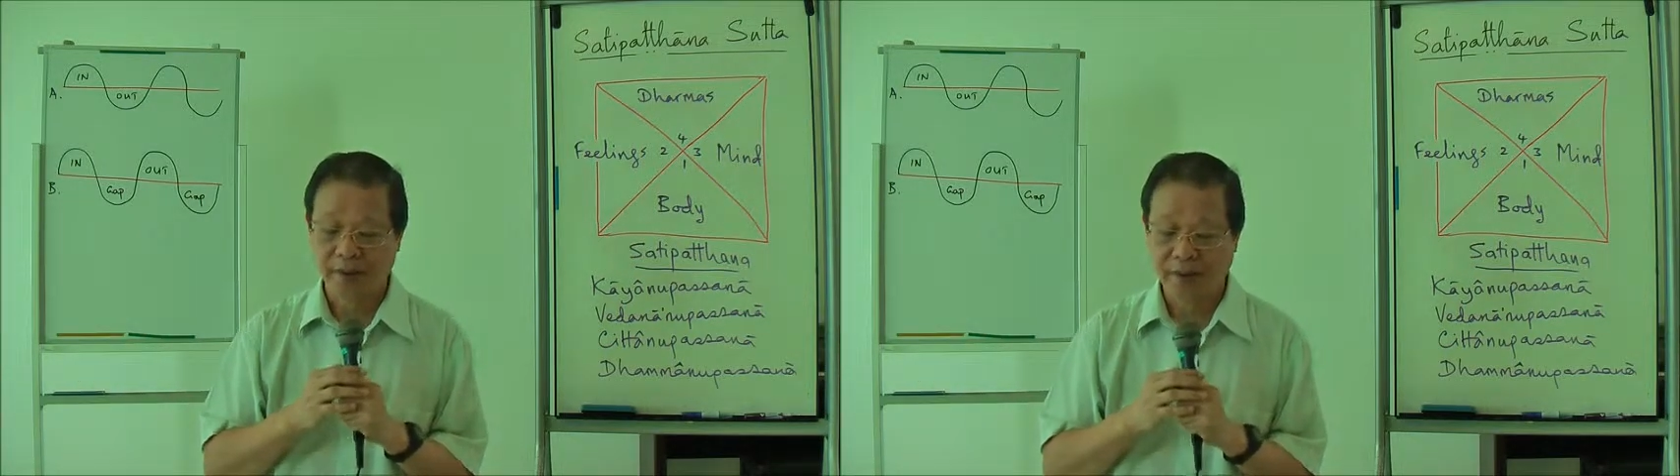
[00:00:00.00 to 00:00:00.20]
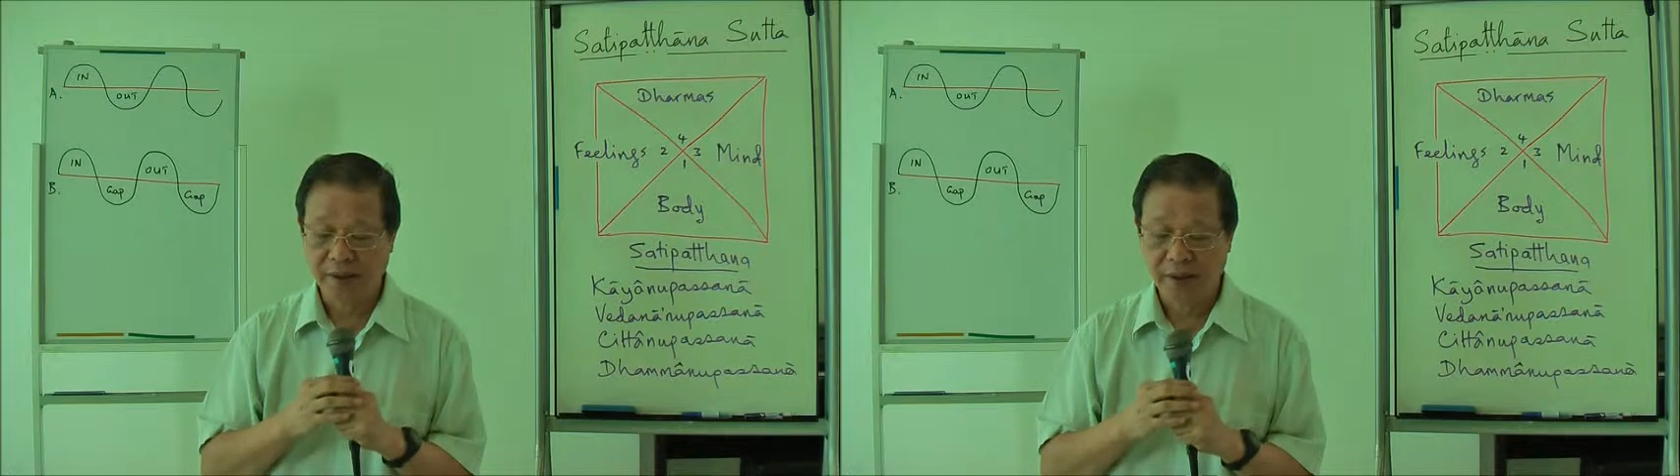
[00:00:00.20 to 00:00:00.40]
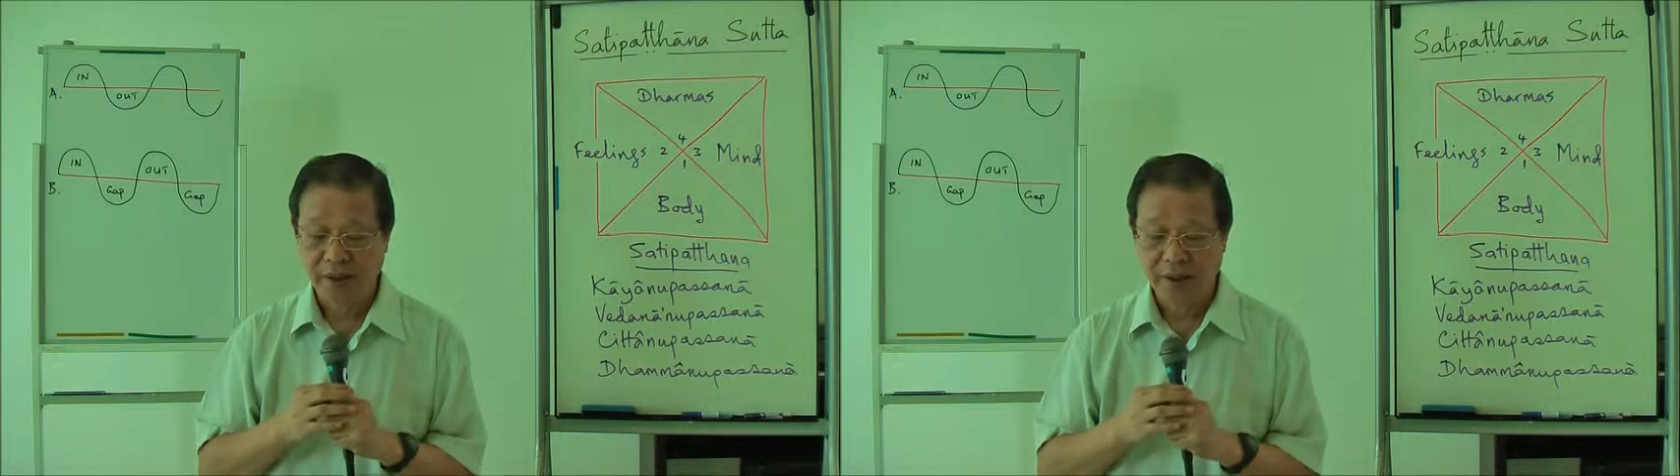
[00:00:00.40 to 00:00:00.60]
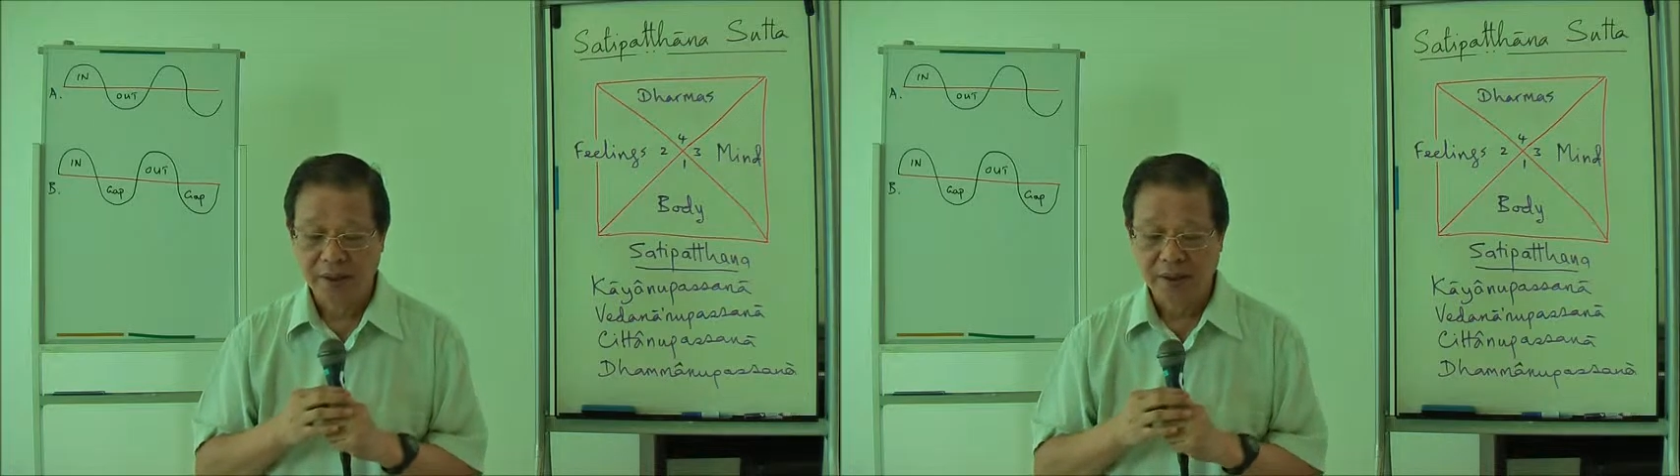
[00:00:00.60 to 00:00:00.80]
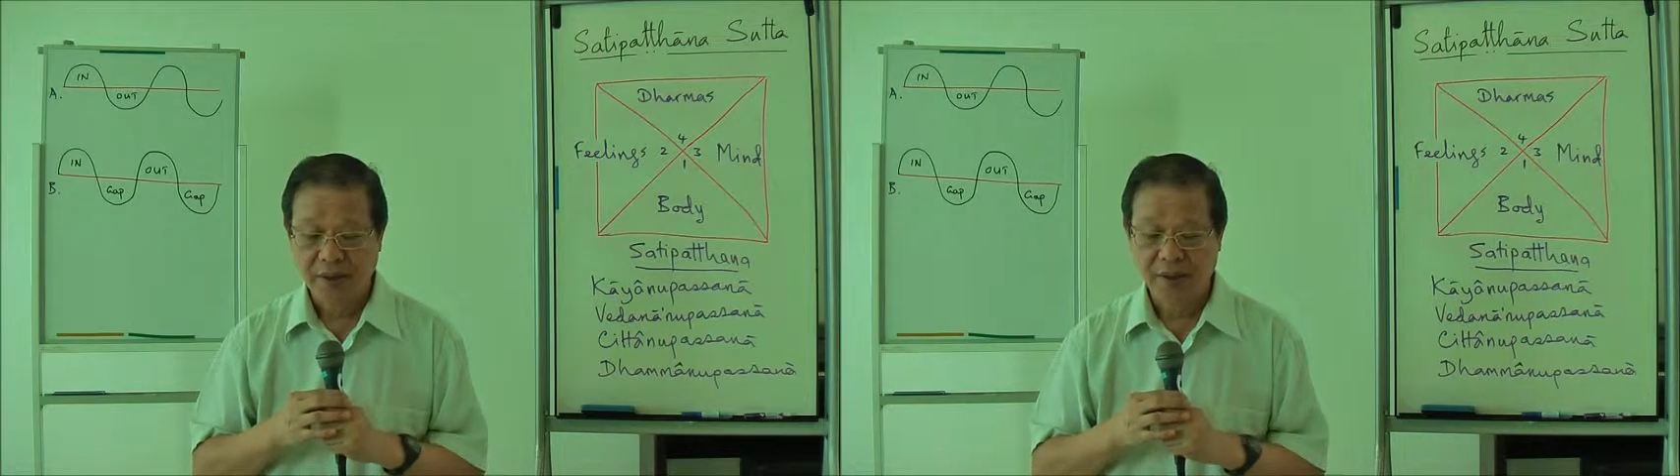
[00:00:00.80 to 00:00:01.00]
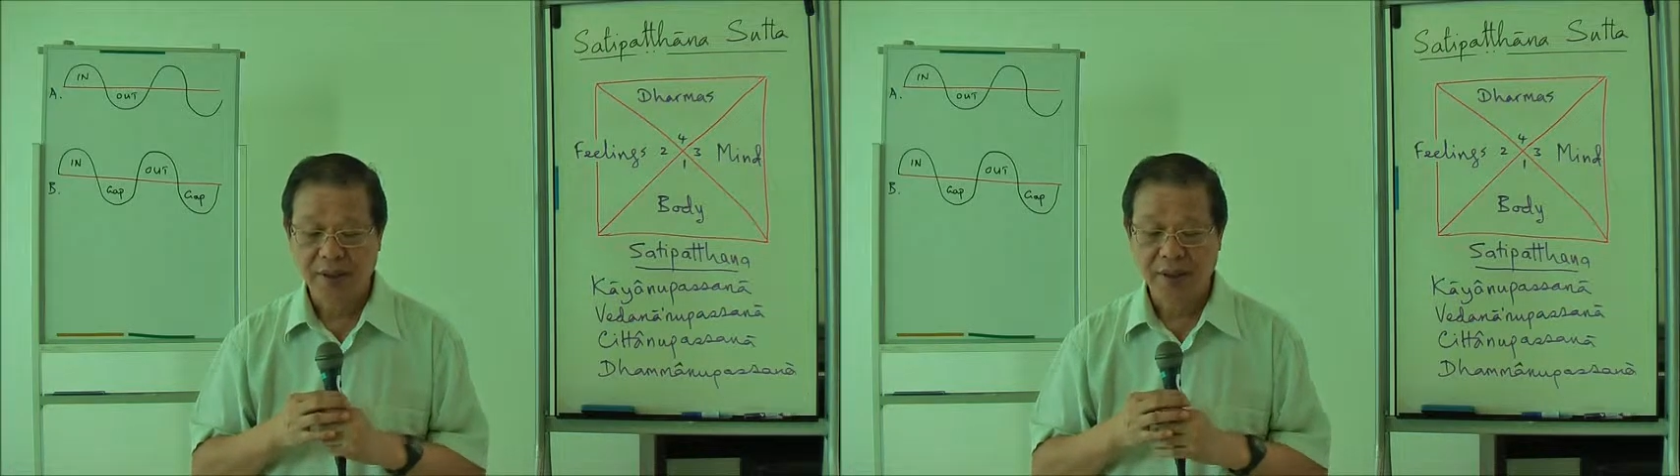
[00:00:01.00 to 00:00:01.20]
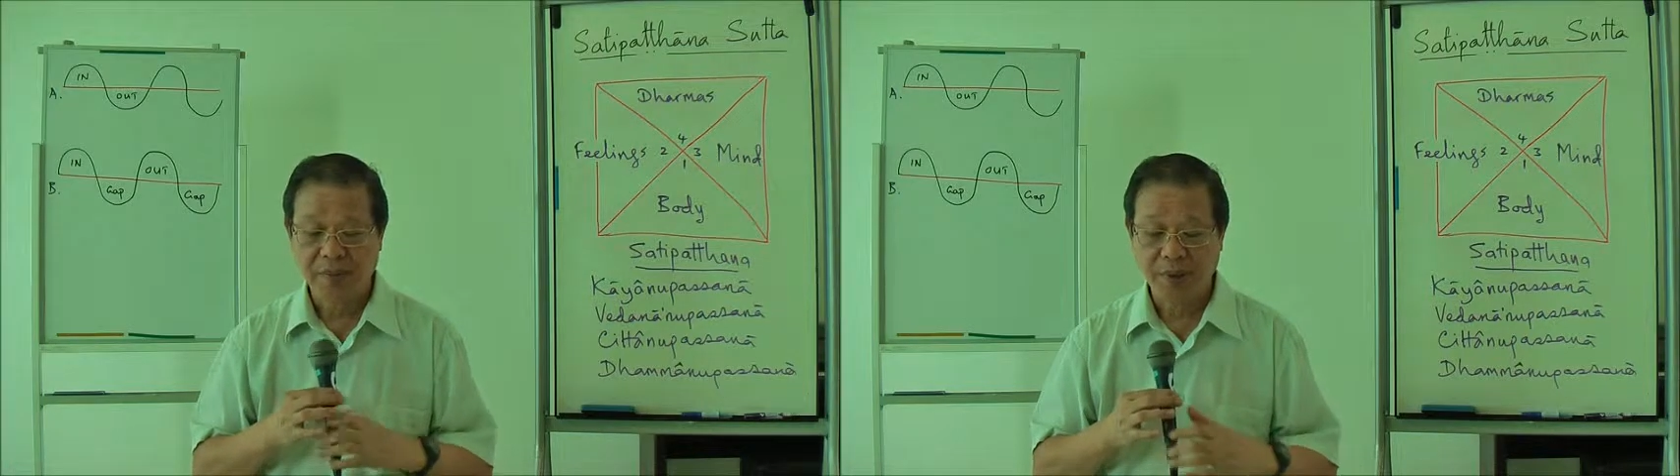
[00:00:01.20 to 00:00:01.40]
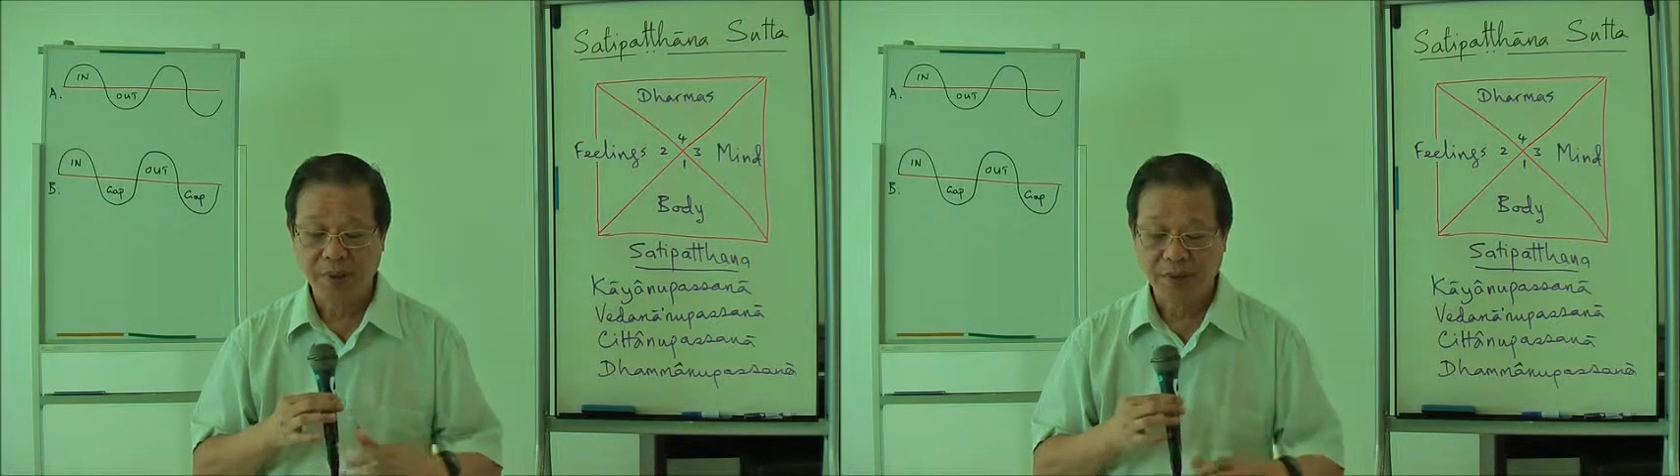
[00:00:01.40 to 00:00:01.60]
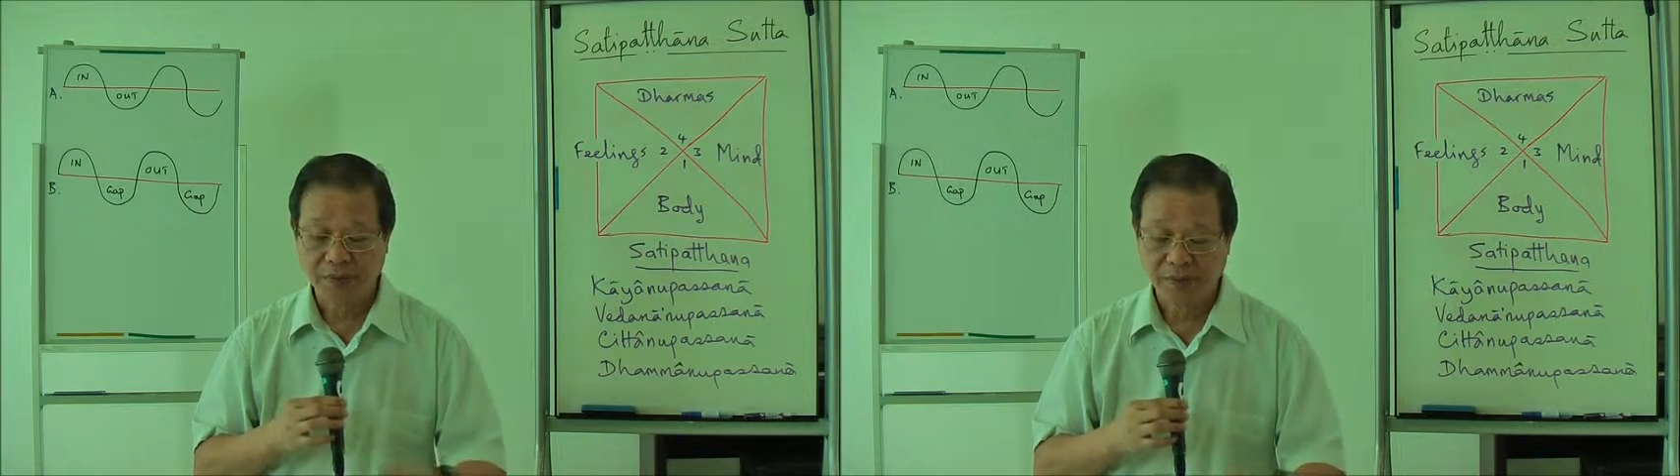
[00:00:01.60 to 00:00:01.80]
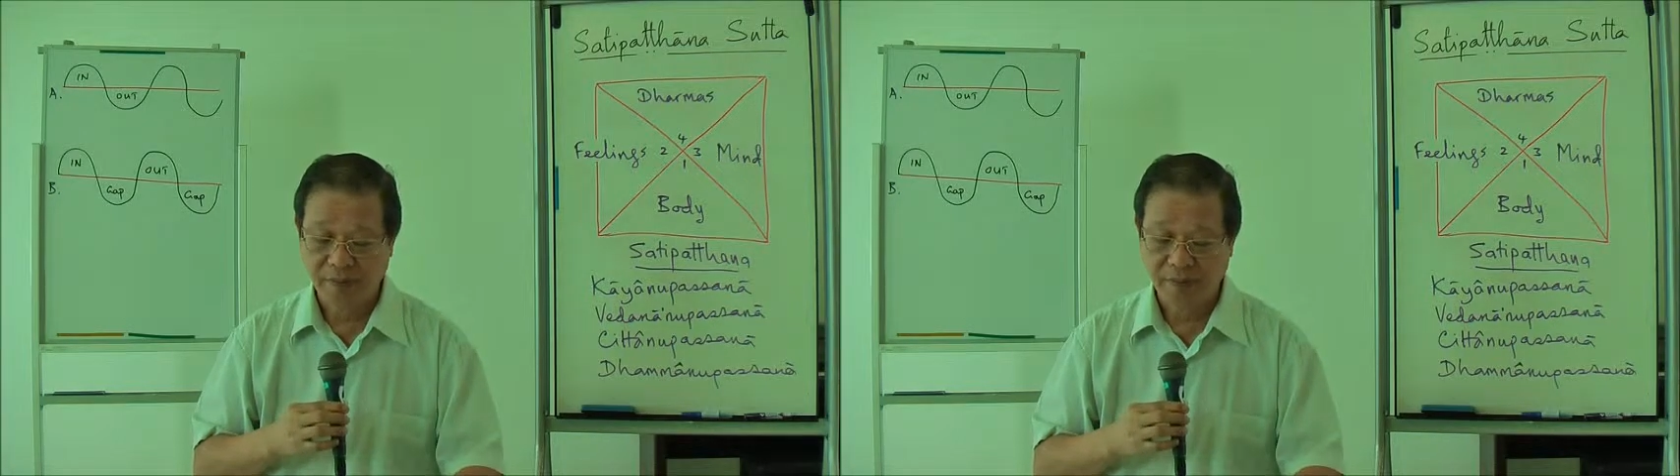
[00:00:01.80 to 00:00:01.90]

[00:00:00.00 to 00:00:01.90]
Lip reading: Okay, so these are a bit of